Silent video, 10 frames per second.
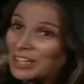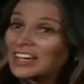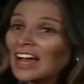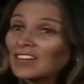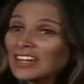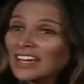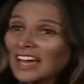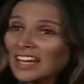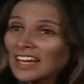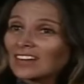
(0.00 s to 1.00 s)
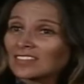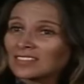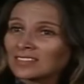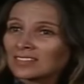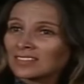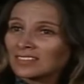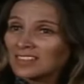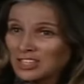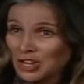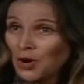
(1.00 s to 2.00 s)
And we can have it again, love.
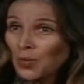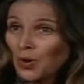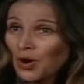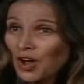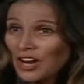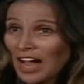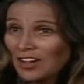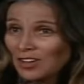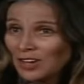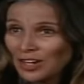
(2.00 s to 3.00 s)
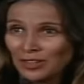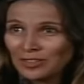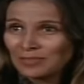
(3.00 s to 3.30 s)
There's no war on now, you